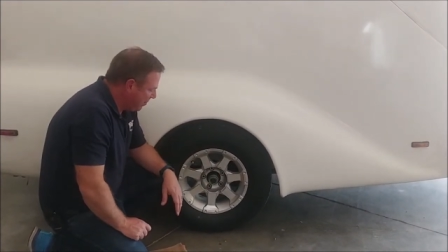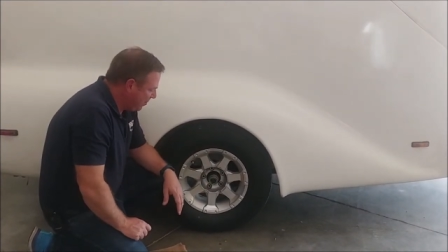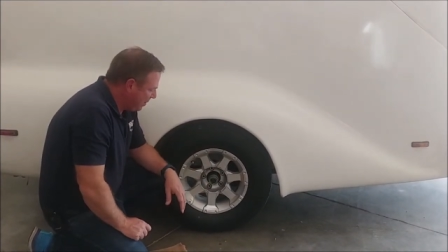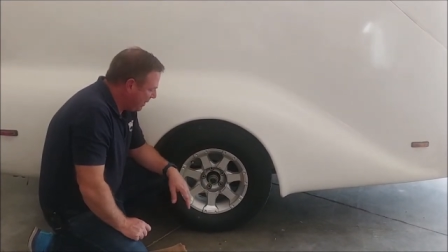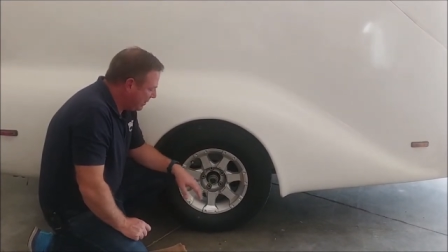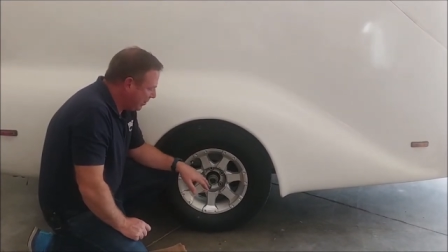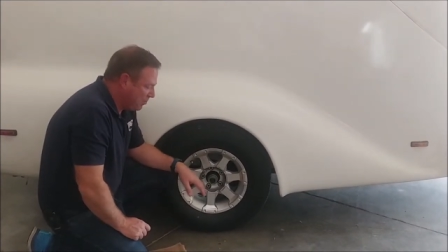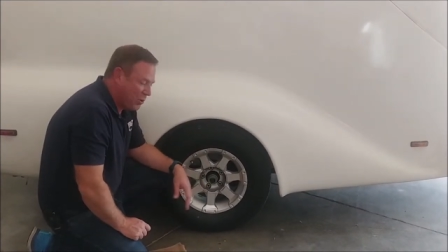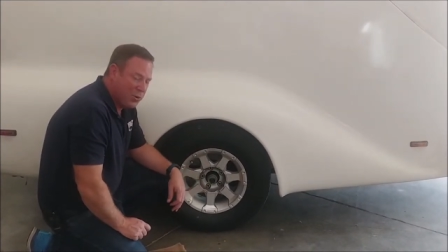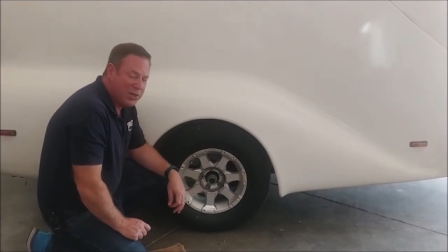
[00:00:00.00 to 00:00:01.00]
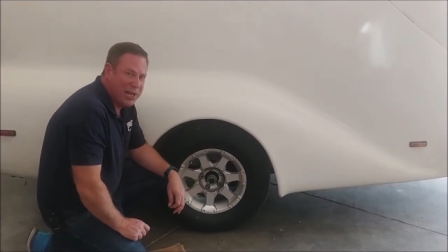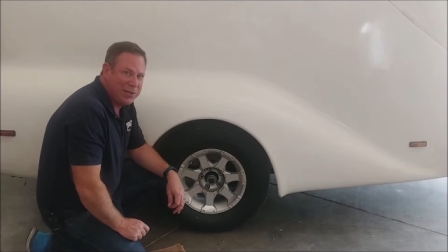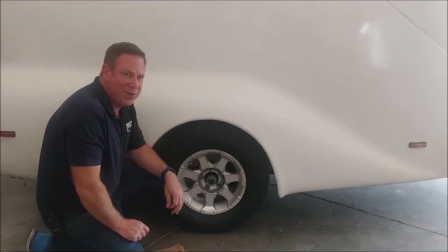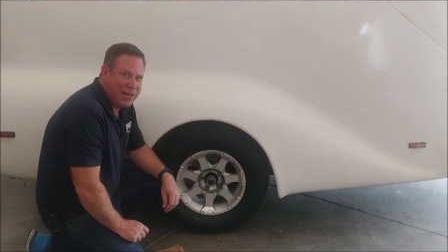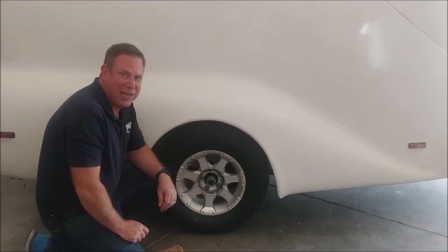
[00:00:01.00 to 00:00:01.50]
Uh, with the easy loop torsion
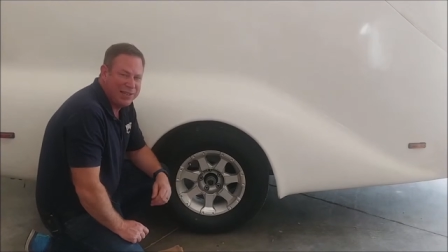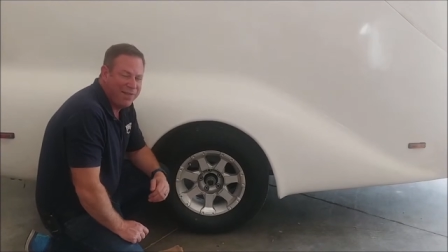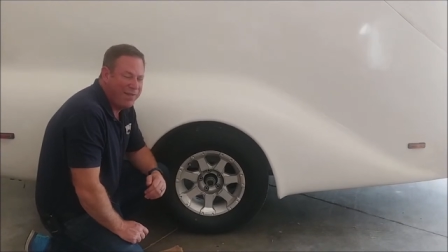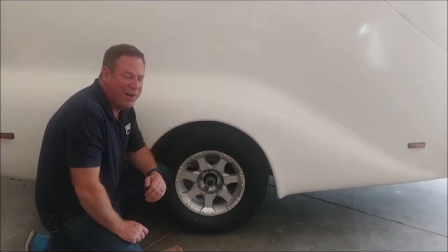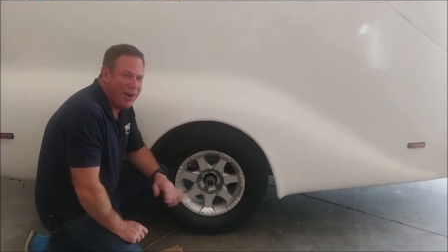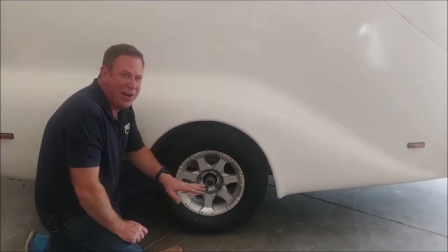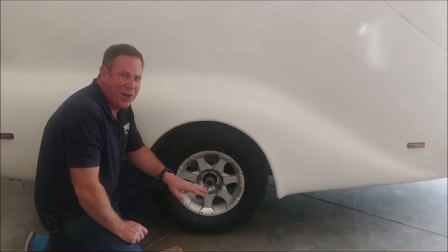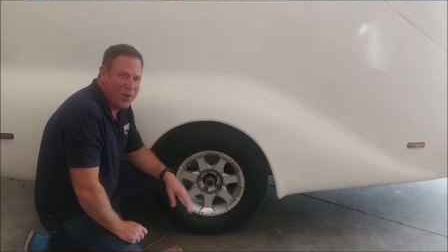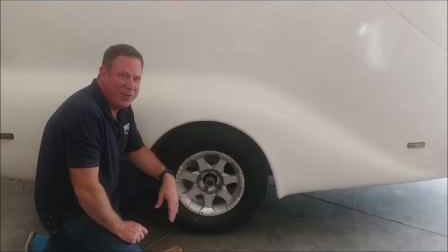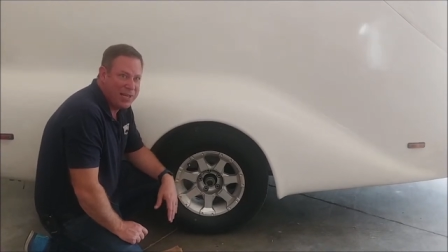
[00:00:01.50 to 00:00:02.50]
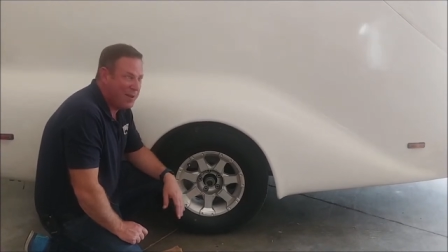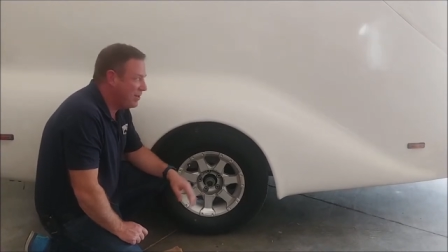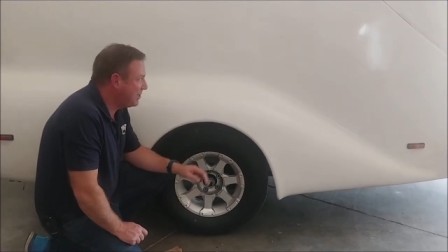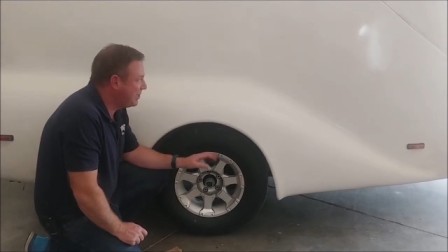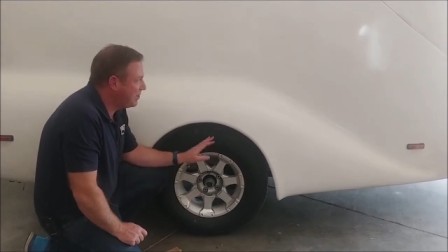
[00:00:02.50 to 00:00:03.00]
axle that lasts a very long time.
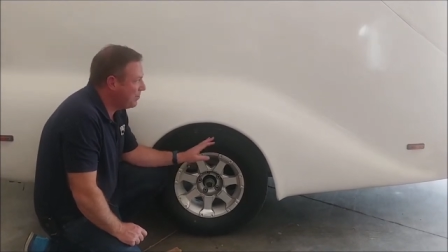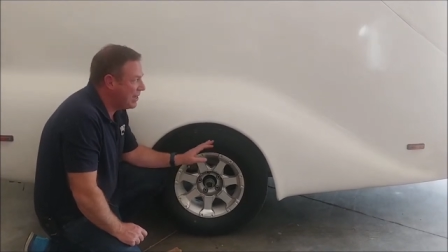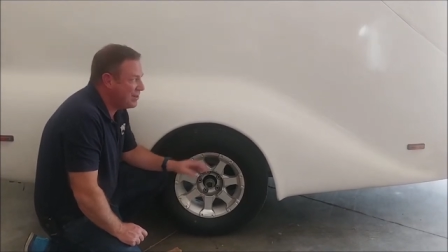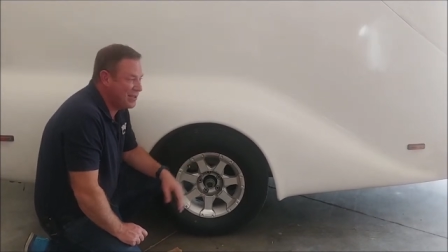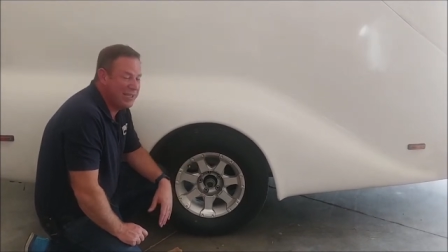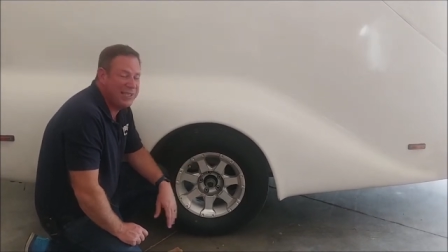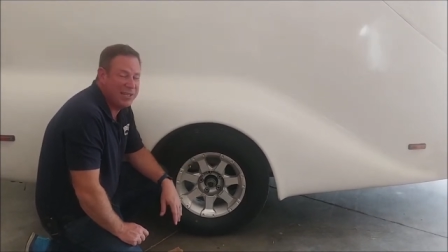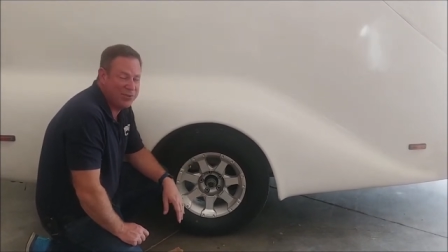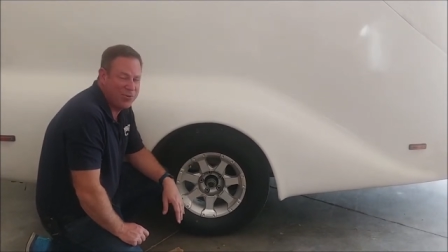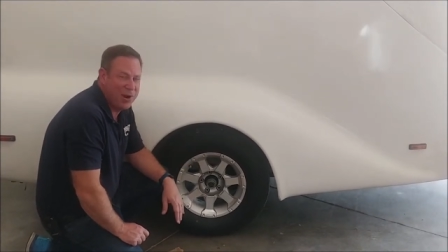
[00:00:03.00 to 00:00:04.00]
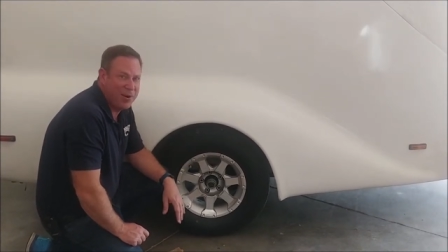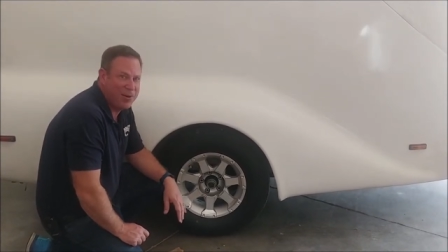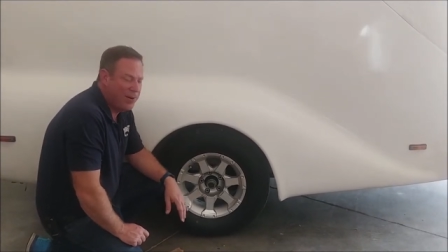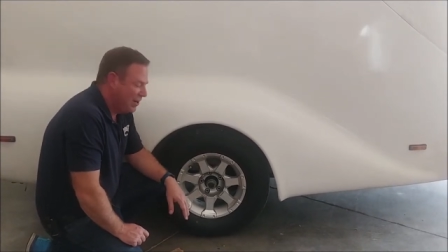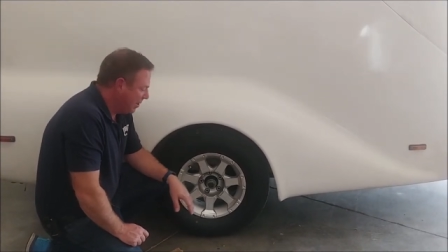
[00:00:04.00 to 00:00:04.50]
This is a two thousand six
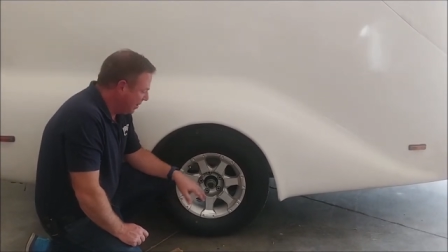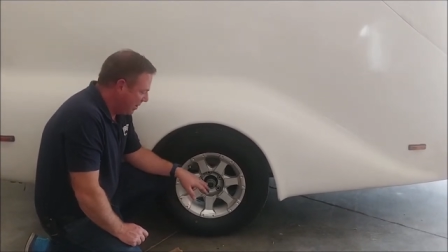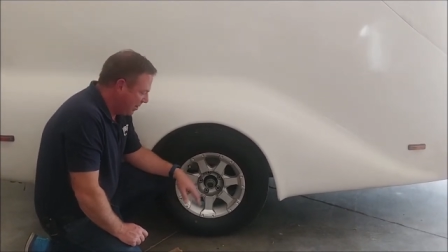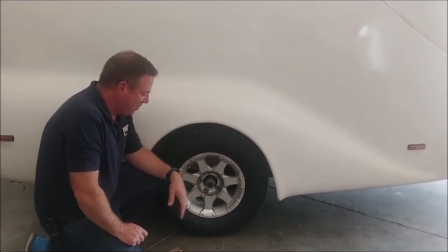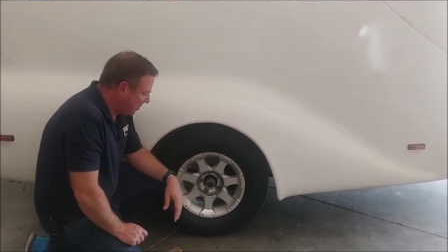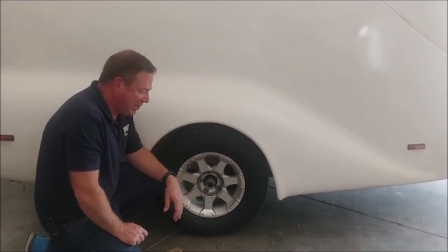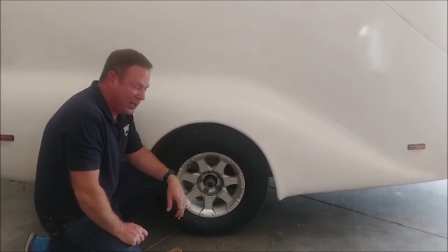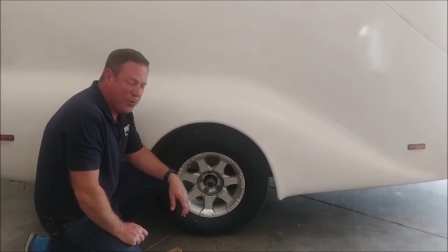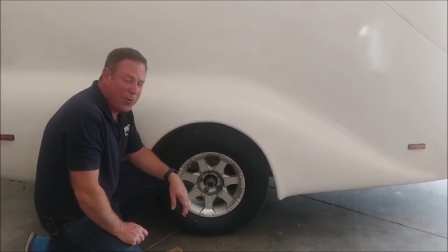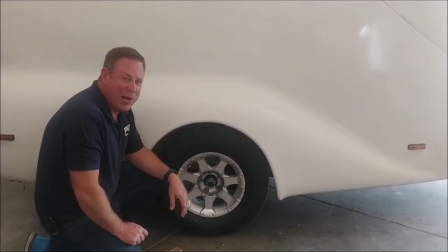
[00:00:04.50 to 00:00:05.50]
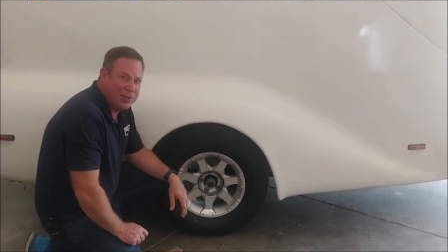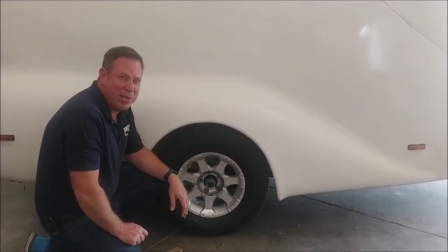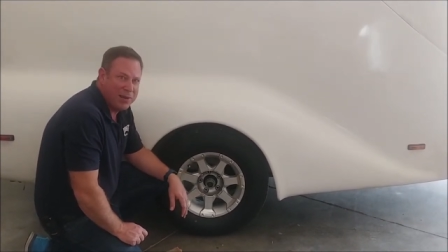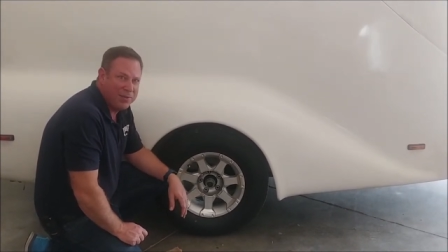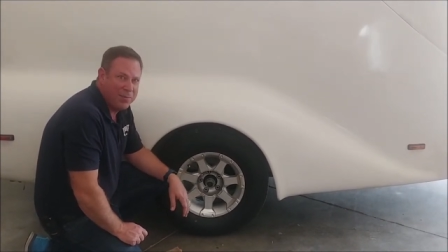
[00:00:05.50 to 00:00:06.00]
trailer, um, still in great
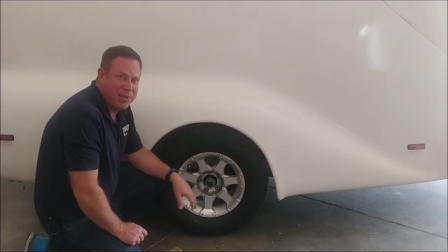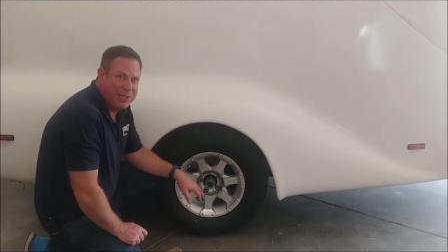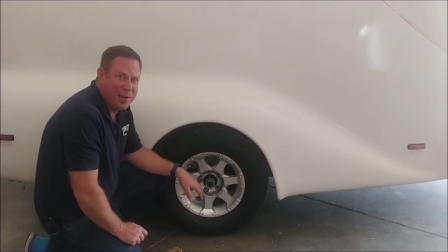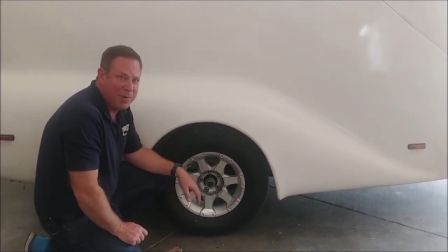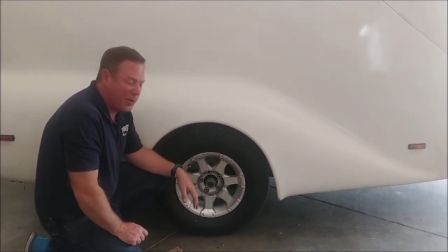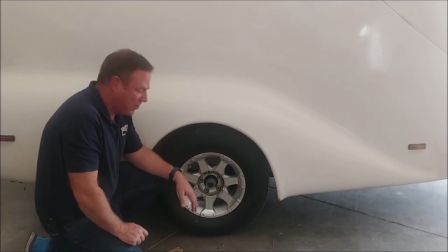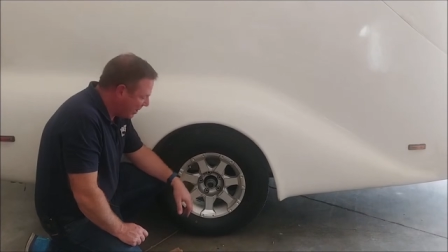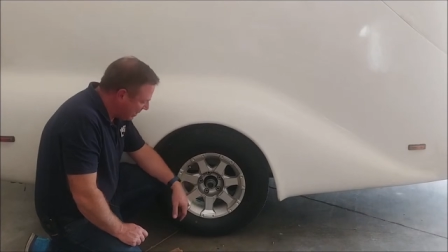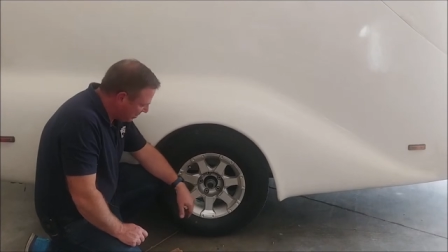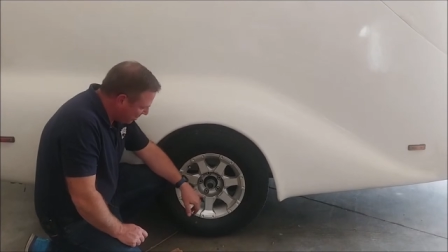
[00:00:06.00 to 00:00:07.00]
shape. Somebody's kept it greased.